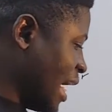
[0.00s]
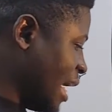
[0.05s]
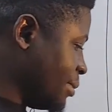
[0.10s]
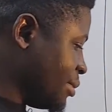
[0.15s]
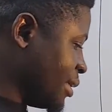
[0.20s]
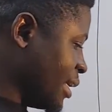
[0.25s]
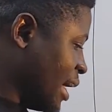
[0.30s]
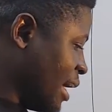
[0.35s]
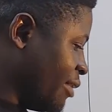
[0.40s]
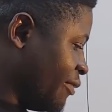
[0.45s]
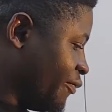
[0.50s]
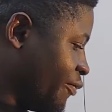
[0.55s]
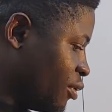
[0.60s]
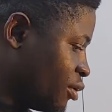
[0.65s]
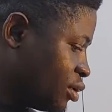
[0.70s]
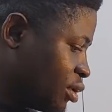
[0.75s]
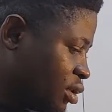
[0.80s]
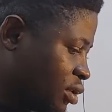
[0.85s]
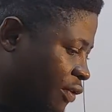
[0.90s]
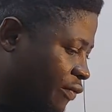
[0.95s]
types and
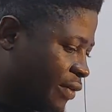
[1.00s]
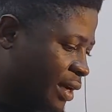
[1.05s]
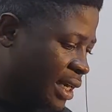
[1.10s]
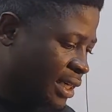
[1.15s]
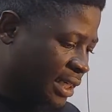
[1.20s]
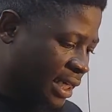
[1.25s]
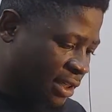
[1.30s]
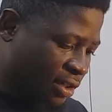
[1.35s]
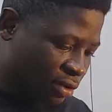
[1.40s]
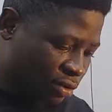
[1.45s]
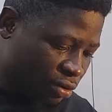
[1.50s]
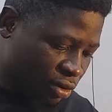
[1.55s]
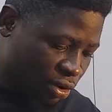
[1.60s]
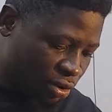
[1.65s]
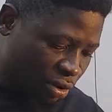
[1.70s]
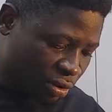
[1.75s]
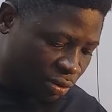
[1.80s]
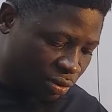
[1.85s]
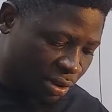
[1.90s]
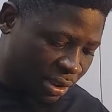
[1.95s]
functions of financial
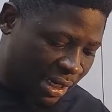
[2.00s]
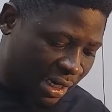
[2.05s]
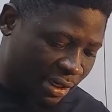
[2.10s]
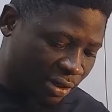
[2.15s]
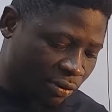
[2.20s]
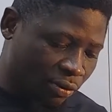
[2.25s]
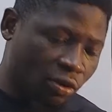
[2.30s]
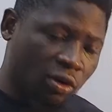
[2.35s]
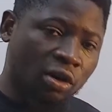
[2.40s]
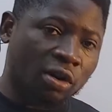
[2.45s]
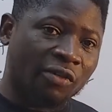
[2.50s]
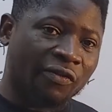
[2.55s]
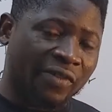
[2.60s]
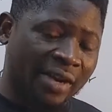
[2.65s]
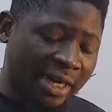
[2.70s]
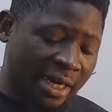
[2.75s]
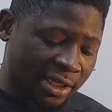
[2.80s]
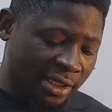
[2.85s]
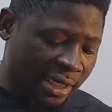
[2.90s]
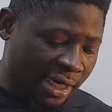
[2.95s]
institutions. We look at the role of
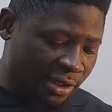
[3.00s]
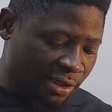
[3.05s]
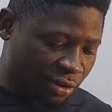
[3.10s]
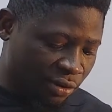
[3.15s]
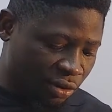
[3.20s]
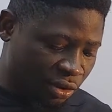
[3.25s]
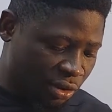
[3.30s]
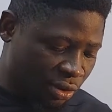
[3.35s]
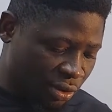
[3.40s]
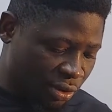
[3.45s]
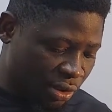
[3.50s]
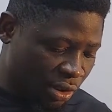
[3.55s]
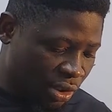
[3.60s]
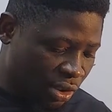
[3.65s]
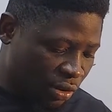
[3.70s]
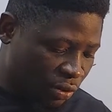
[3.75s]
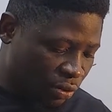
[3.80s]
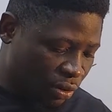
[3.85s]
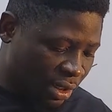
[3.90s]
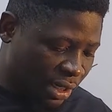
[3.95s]
financial institutions.
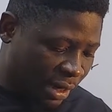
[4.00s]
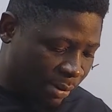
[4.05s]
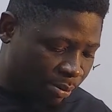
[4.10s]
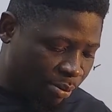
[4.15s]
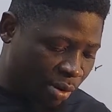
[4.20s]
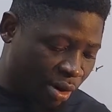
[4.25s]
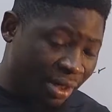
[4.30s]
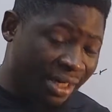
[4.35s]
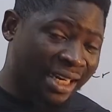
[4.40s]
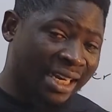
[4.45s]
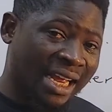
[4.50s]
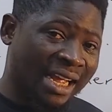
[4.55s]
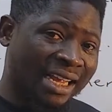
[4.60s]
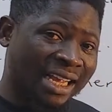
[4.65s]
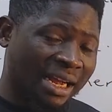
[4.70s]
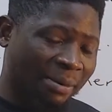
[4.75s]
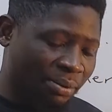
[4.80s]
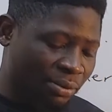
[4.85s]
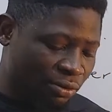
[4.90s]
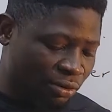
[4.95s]
We look at money and
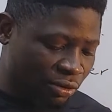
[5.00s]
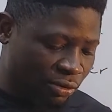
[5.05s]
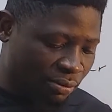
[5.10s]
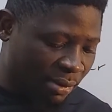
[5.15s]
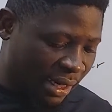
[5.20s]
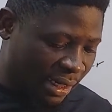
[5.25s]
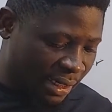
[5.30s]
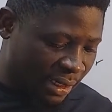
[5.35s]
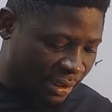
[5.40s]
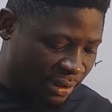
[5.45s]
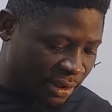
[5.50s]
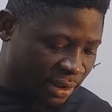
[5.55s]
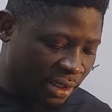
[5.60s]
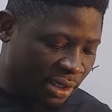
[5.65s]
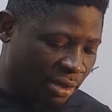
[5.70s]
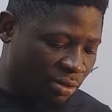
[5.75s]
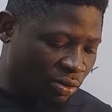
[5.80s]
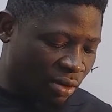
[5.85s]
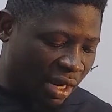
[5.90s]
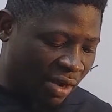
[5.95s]
capital markets.
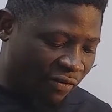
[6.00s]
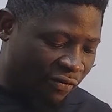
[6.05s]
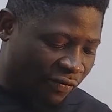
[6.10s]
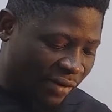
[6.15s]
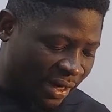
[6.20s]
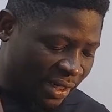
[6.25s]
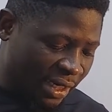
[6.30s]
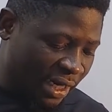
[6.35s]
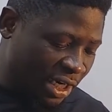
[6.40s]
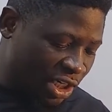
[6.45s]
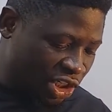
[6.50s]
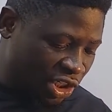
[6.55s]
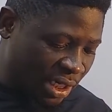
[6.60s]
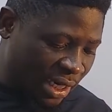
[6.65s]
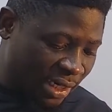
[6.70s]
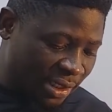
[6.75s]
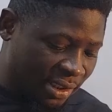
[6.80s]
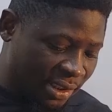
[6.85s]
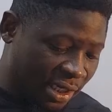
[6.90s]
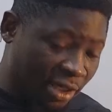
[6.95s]
We have
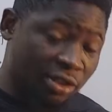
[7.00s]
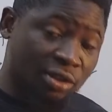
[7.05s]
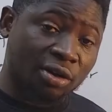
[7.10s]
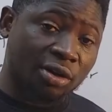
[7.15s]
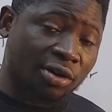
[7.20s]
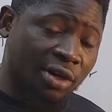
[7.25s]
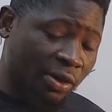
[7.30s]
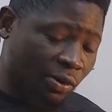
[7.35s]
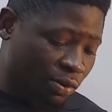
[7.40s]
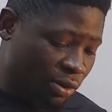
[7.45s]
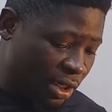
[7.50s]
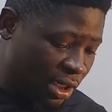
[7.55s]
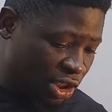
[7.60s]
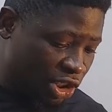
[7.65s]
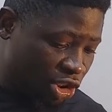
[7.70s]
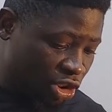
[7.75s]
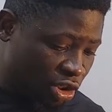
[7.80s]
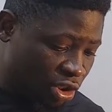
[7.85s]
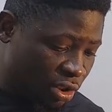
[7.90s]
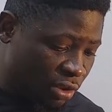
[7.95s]
financial sector
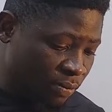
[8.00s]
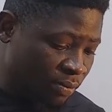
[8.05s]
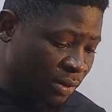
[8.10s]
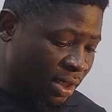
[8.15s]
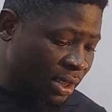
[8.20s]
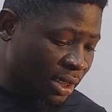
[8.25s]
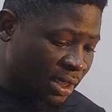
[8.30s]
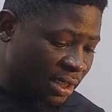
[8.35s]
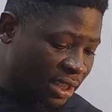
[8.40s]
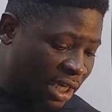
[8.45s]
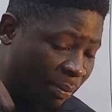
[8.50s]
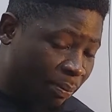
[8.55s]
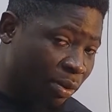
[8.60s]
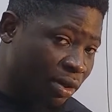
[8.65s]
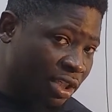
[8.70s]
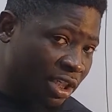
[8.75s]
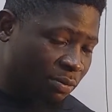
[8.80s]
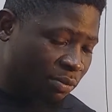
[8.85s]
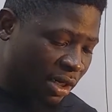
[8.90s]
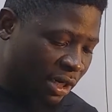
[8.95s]
regulations,
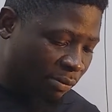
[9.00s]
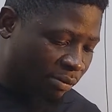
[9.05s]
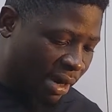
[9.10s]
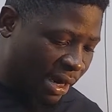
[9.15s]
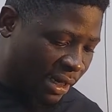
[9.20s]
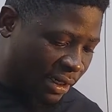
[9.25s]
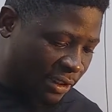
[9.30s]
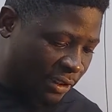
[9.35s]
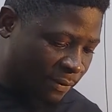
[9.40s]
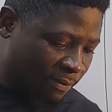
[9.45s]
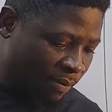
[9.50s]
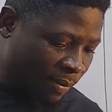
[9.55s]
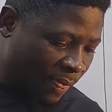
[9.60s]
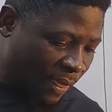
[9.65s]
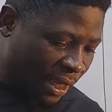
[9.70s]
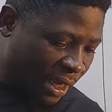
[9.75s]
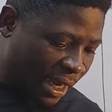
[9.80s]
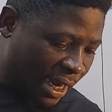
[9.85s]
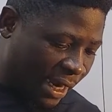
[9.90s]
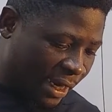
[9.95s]
deposit money banks,
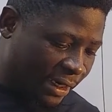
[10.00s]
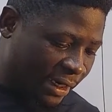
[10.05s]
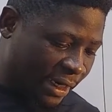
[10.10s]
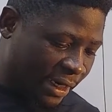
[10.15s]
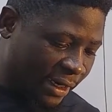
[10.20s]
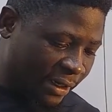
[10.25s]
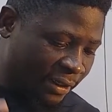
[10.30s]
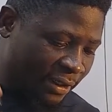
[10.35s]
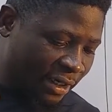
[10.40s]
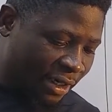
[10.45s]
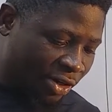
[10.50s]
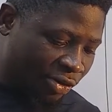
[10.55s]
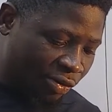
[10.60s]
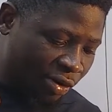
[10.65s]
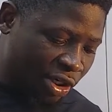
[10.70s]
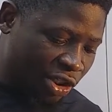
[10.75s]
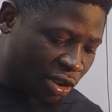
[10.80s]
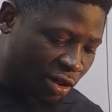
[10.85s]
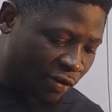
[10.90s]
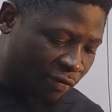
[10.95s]
and the
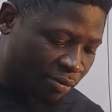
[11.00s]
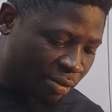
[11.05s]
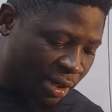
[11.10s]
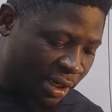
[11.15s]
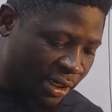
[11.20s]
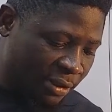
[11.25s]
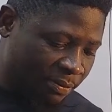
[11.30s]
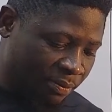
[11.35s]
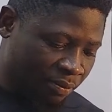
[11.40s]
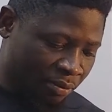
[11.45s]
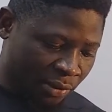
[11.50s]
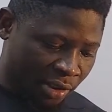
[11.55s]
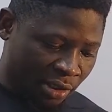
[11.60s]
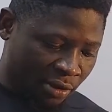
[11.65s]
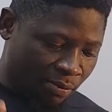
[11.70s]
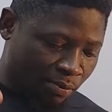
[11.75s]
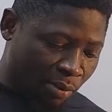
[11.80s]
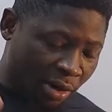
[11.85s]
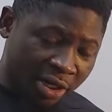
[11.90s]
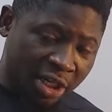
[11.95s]
creation of money,
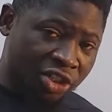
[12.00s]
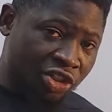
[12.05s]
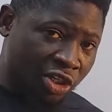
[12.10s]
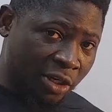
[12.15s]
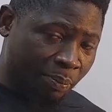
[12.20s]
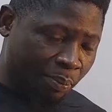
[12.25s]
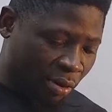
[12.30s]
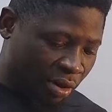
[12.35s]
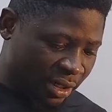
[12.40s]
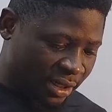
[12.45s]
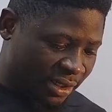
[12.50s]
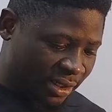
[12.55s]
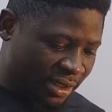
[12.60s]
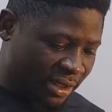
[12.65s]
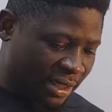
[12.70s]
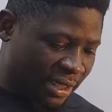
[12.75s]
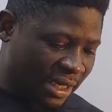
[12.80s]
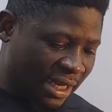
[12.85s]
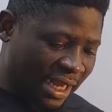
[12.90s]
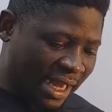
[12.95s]
monetary
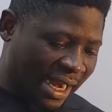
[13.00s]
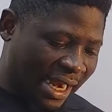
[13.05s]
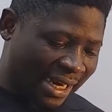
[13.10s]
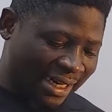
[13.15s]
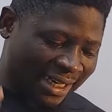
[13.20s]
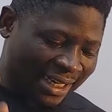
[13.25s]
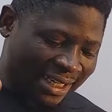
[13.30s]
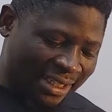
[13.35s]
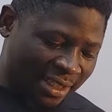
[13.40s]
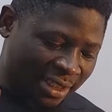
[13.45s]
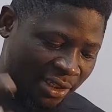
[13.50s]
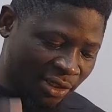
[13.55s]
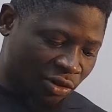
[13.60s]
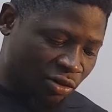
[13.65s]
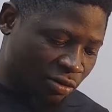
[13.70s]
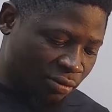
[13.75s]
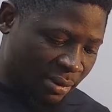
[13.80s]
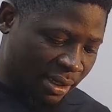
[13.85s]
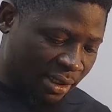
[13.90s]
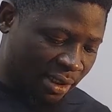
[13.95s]
policy and its
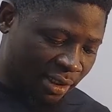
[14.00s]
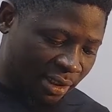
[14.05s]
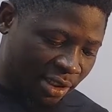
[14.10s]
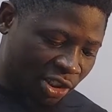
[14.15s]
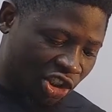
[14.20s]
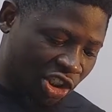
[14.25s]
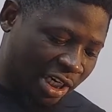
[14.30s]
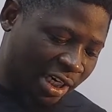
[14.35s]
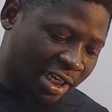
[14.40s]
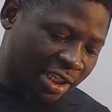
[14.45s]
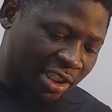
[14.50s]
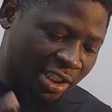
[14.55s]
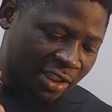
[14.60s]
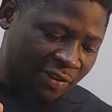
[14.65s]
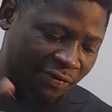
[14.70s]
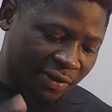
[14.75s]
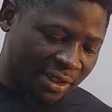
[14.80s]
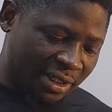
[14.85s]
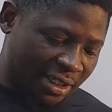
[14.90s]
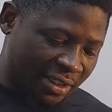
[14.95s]
instruments,
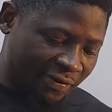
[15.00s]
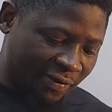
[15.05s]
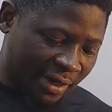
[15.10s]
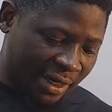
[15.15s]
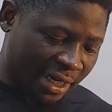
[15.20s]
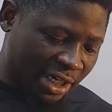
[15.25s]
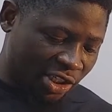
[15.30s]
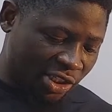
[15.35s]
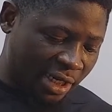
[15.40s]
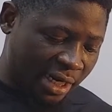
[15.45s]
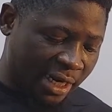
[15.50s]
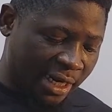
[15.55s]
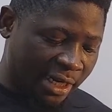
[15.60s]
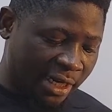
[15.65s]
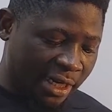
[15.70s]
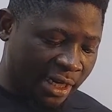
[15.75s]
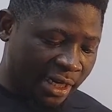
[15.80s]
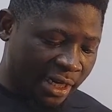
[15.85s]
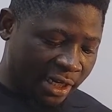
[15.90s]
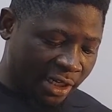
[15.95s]
challenges facing
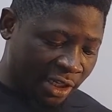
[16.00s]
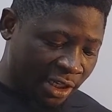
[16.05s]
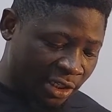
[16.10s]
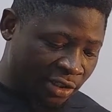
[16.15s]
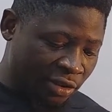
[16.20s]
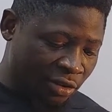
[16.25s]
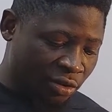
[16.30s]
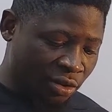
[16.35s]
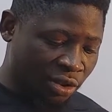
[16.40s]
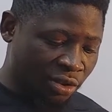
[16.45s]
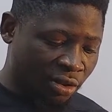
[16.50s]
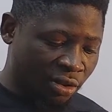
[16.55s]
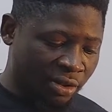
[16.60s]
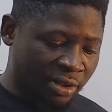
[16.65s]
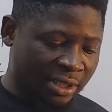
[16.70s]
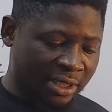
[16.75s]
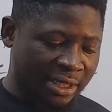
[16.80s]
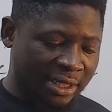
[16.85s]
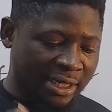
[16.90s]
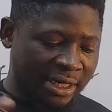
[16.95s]
financial
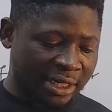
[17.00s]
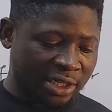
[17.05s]
institutions in